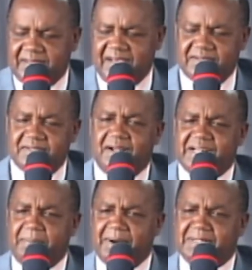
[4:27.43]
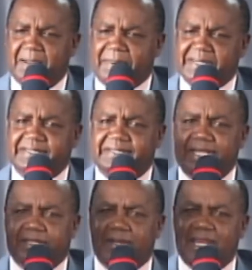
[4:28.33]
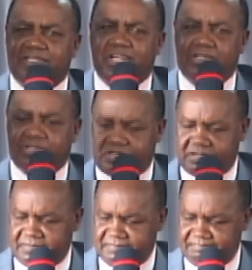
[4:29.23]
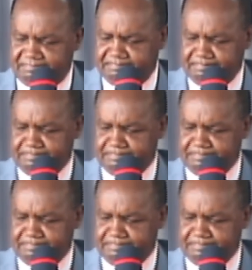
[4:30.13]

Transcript: is not about a particular church. This